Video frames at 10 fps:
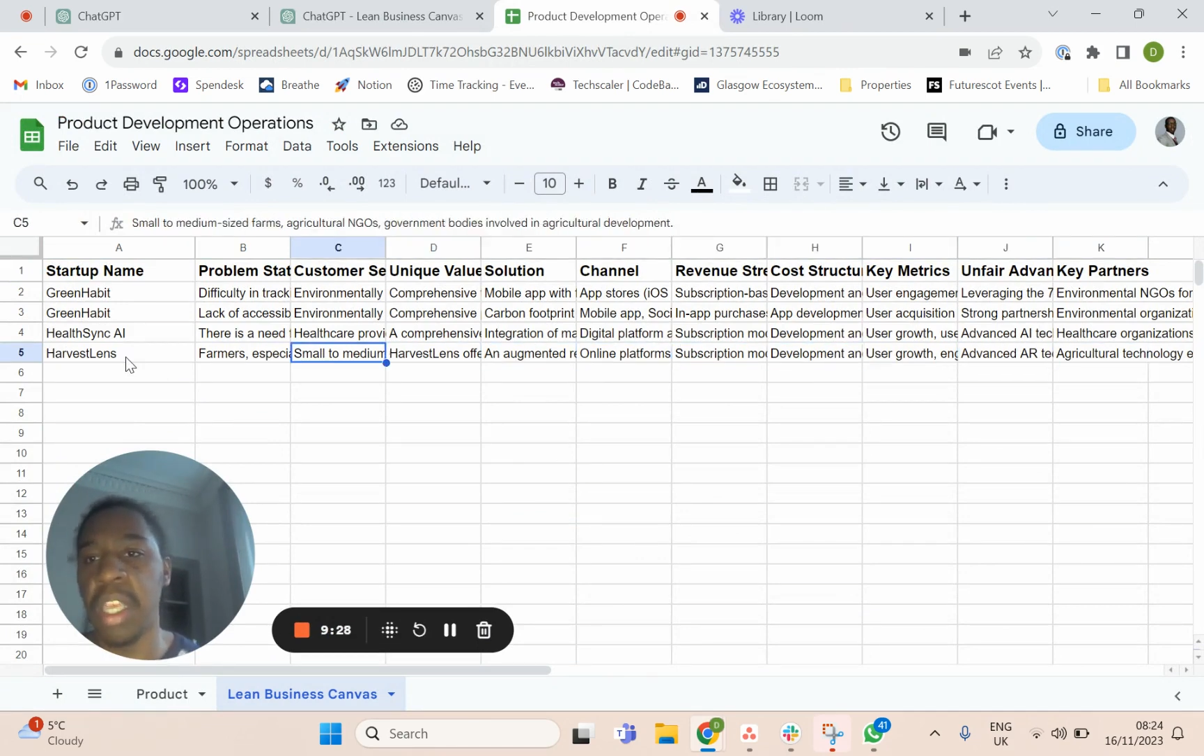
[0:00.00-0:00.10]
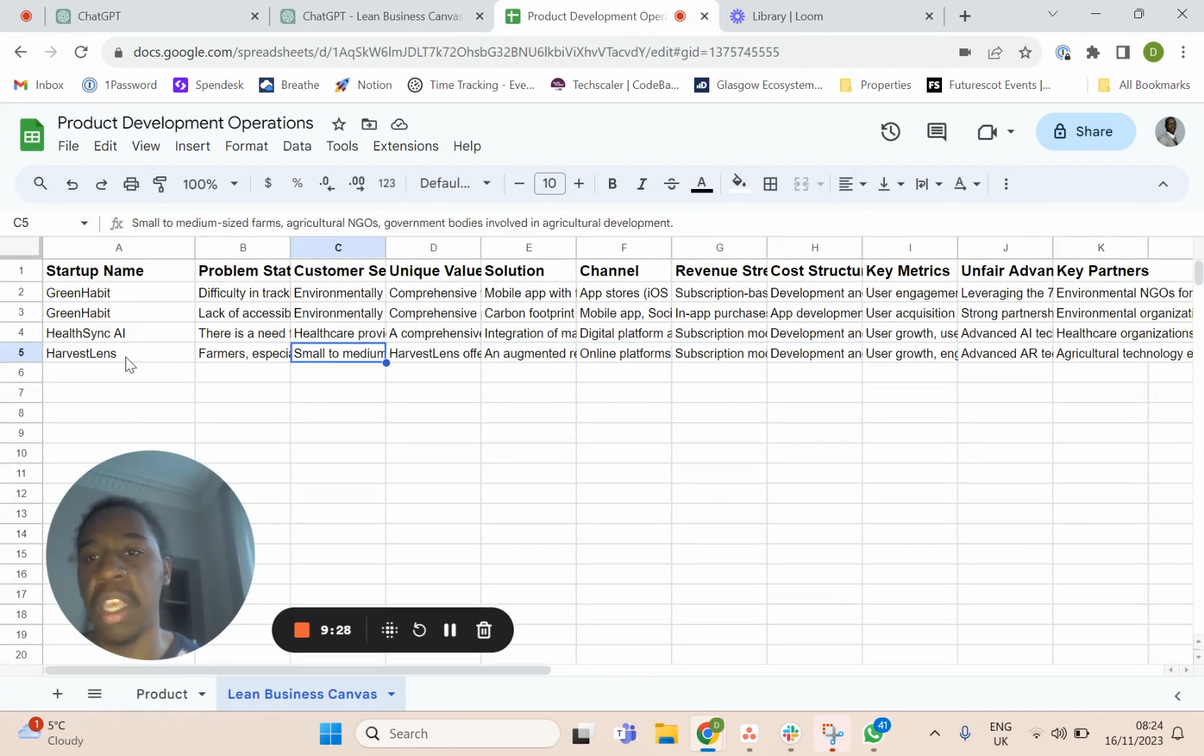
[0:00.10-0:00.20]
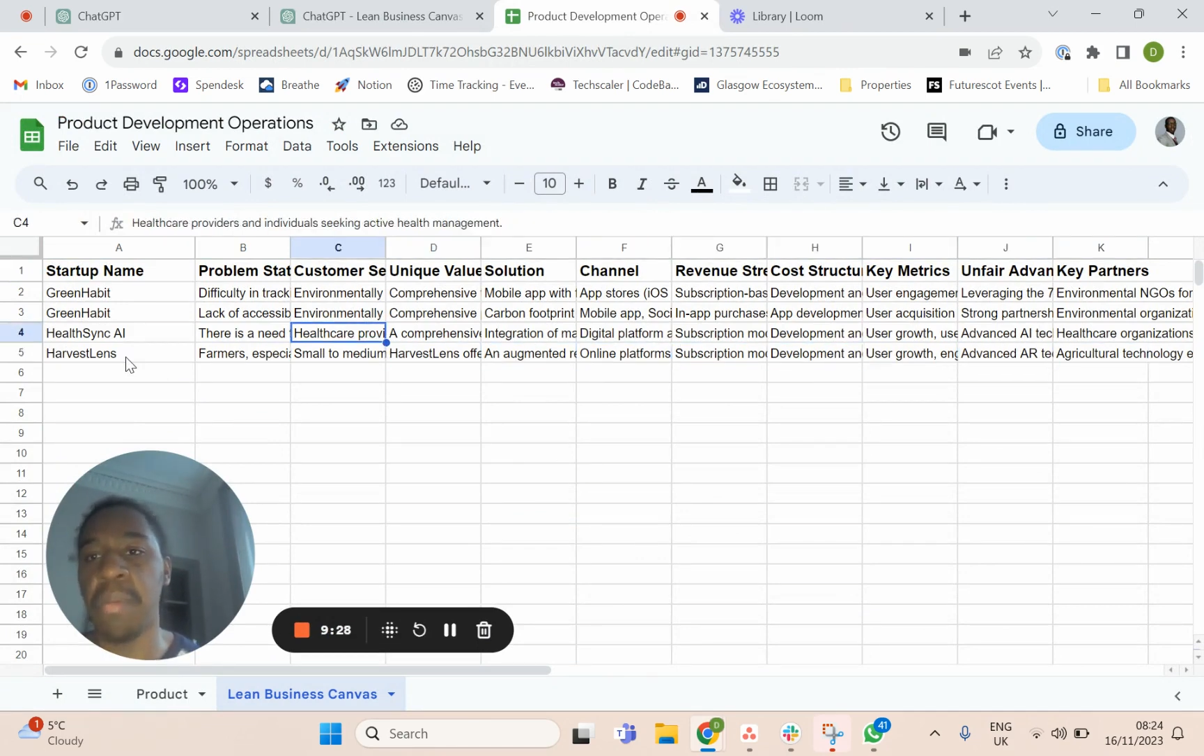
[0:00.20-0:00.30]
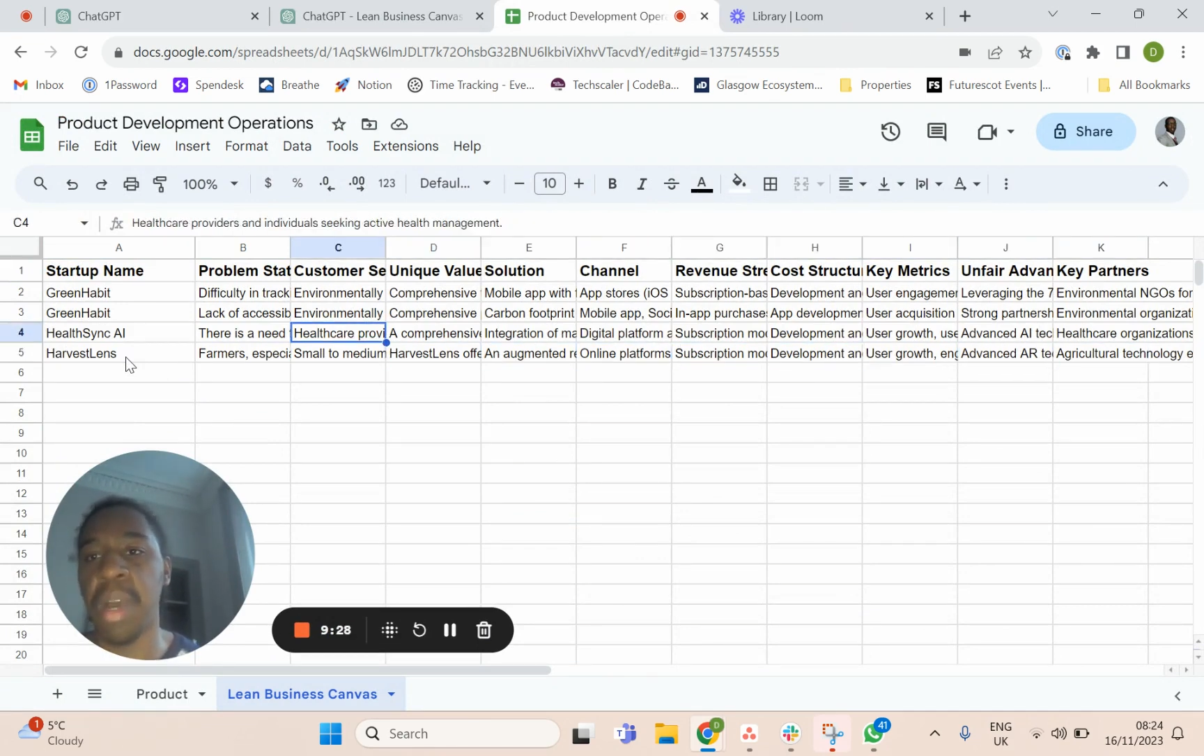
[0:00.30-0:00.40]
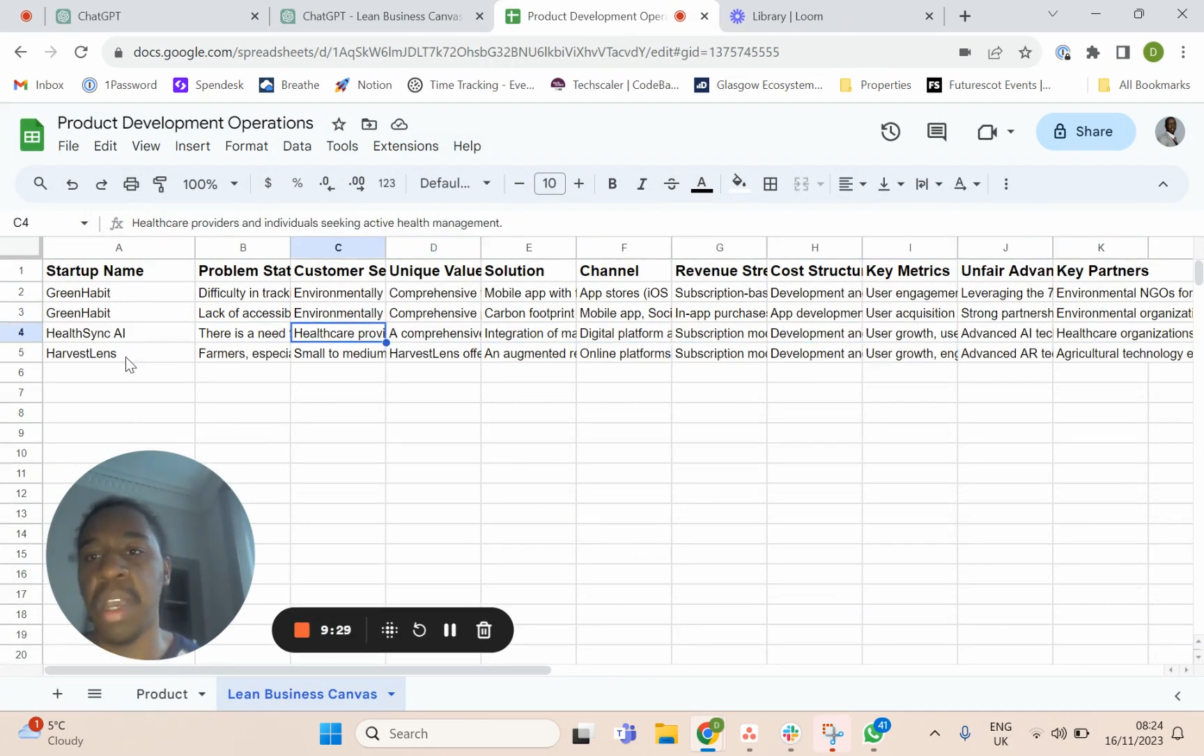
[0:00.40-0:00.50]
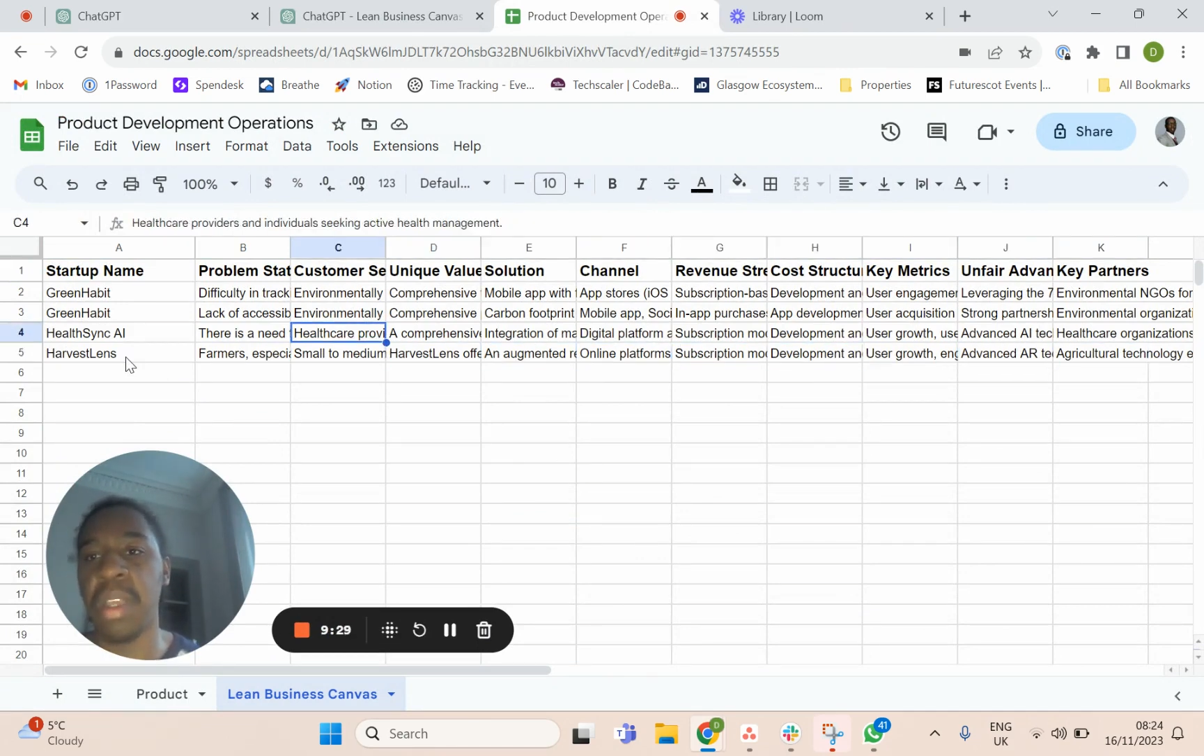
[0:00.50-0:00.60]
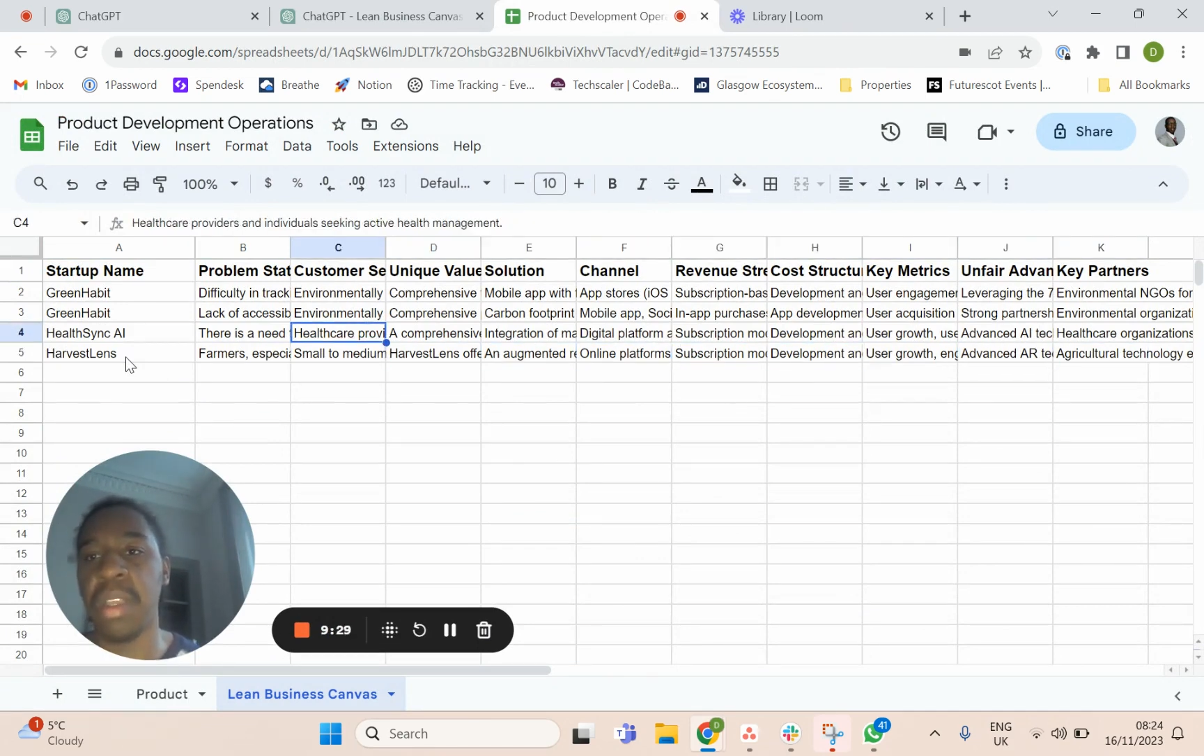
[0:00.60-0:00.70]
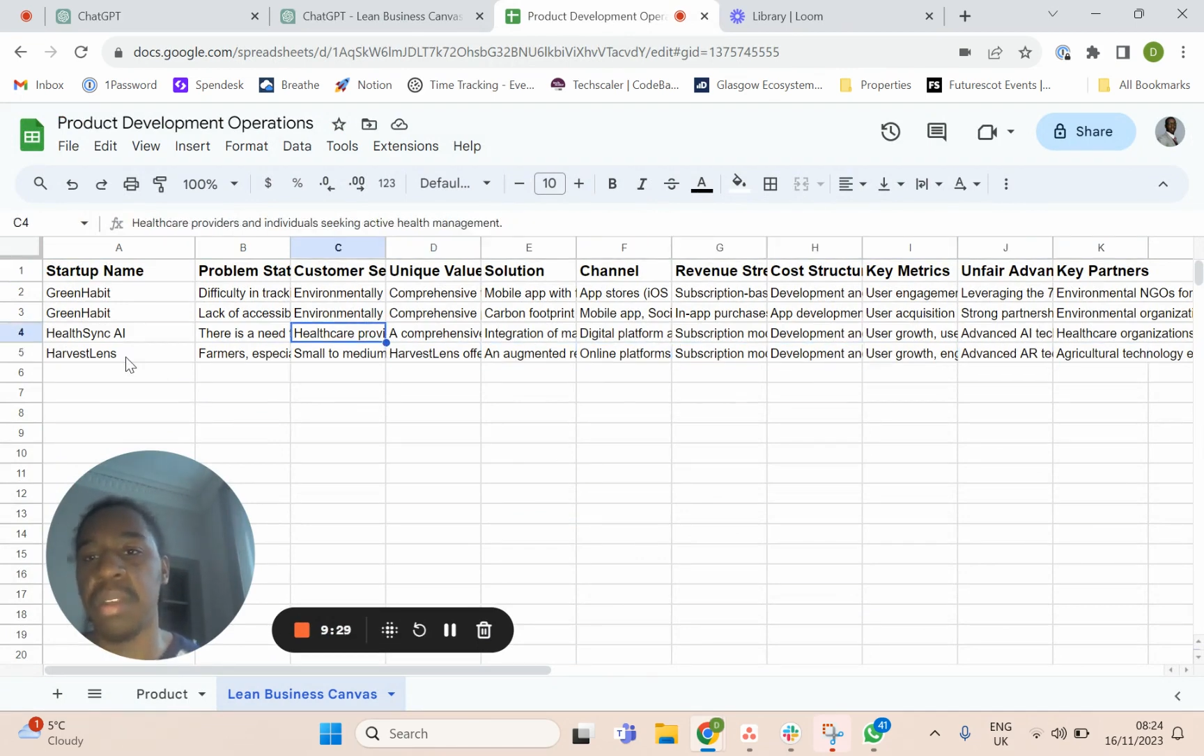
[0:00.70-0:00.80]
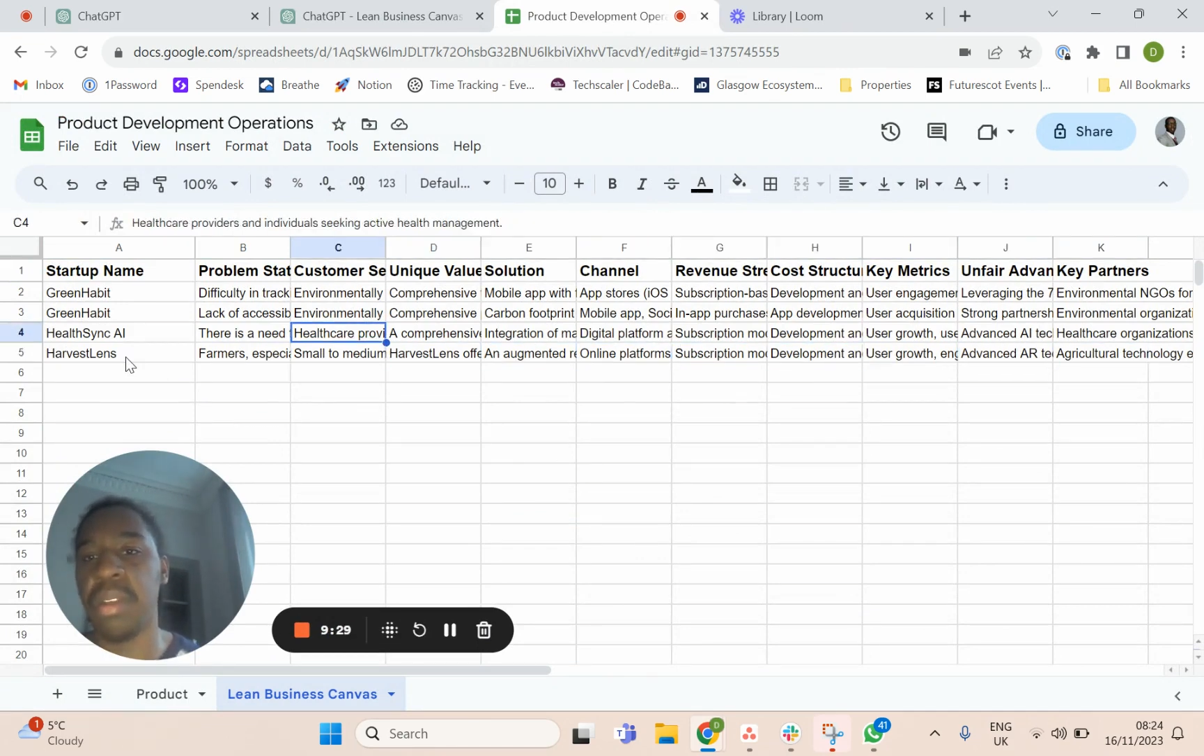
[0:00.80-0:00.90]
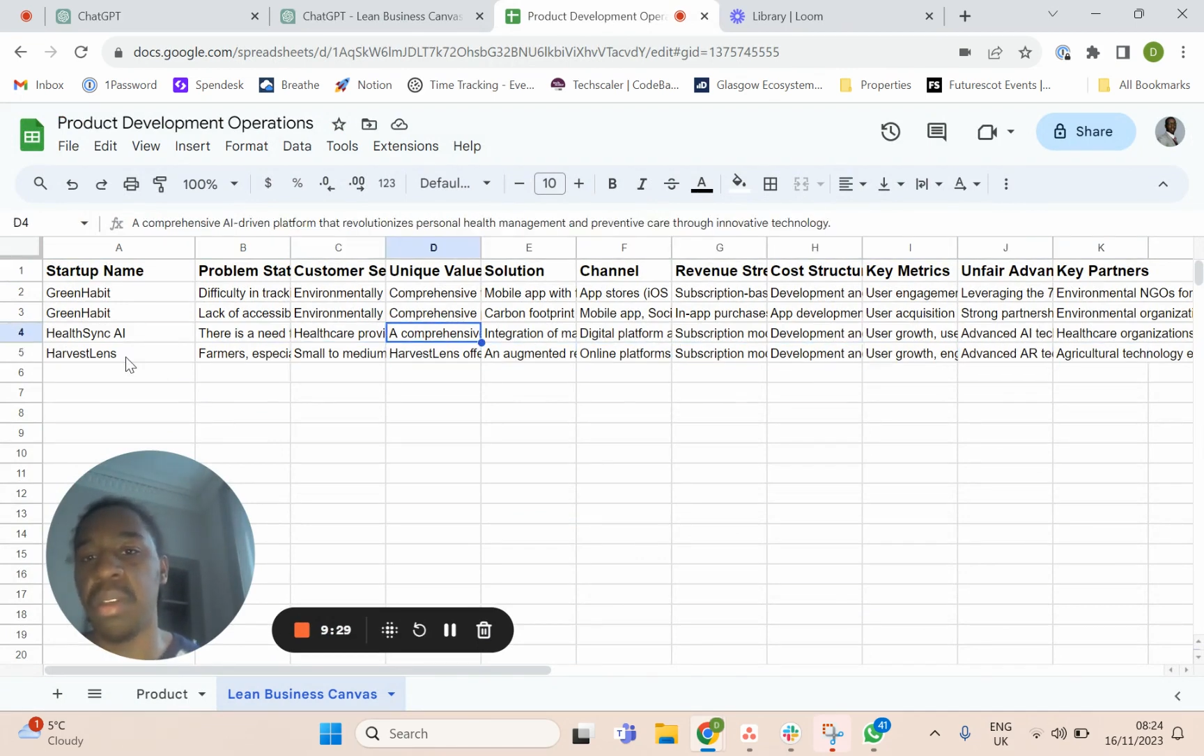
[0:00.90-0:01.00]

it might